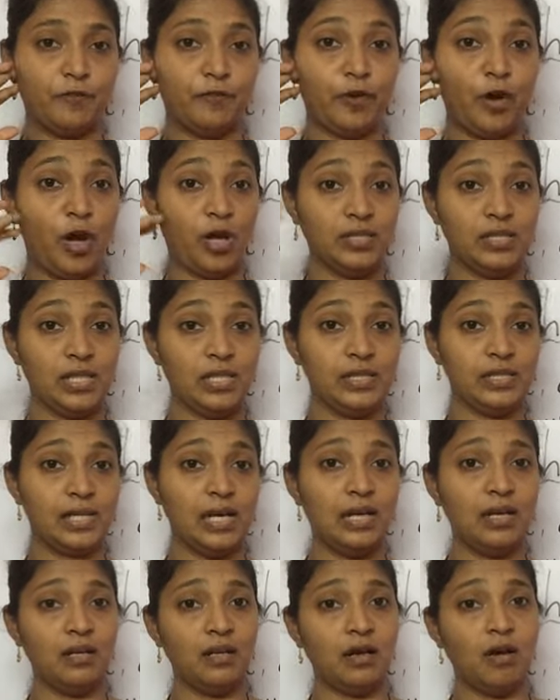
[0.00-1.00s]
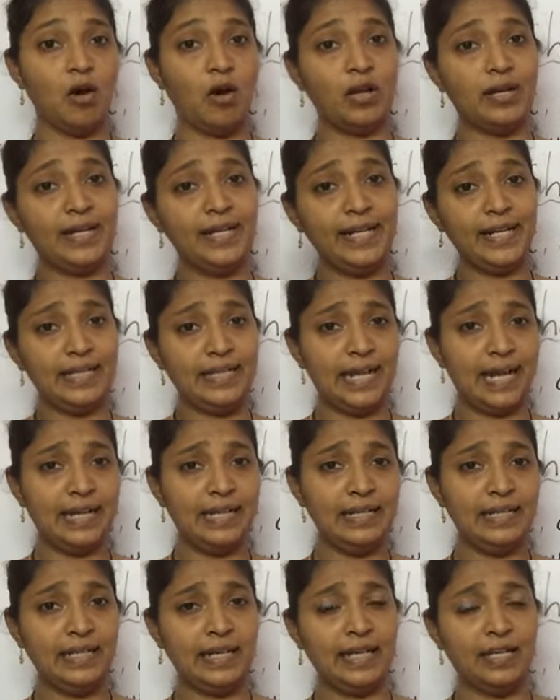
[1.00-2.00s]
fossils are already
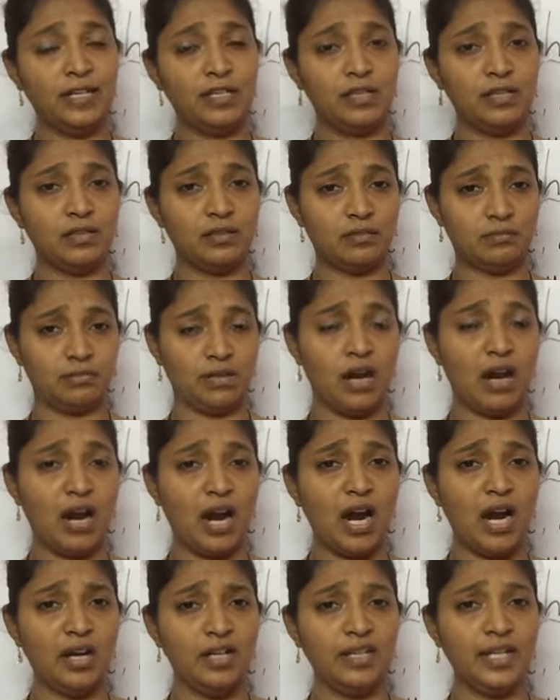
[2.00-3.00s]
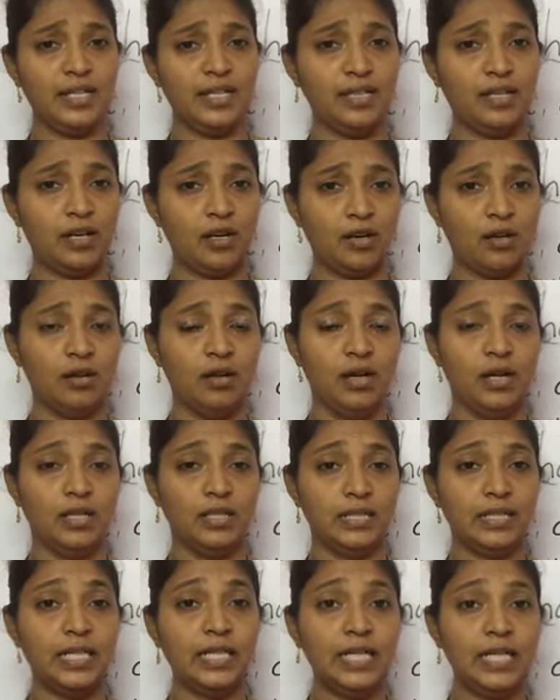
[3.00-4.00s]
dead and hard and
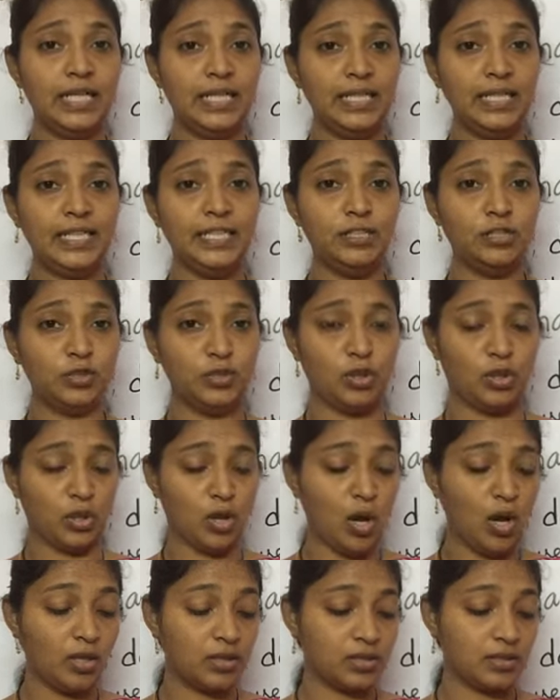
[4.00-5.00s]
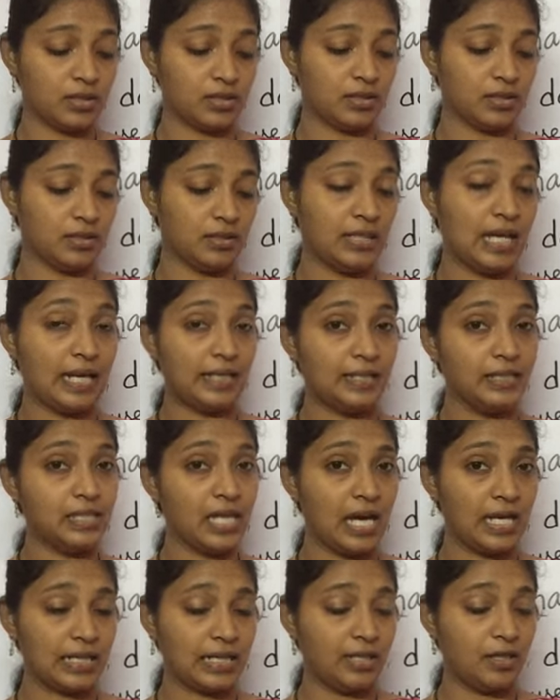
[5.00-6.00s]
turned into rocks. That is
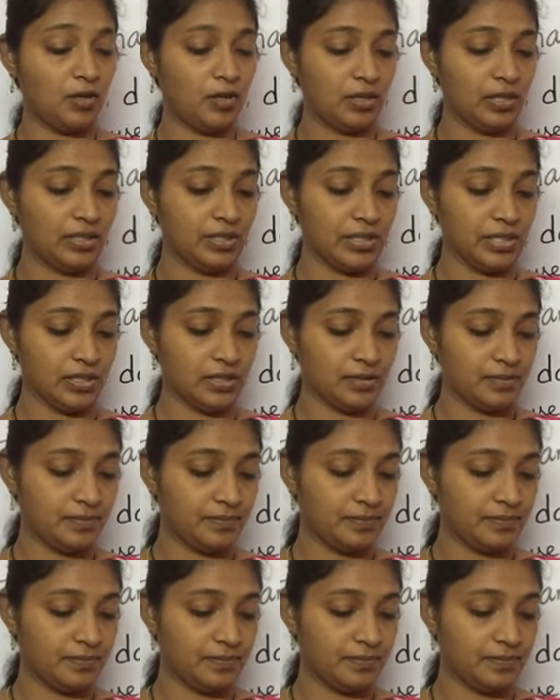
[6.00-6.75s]
archaeology.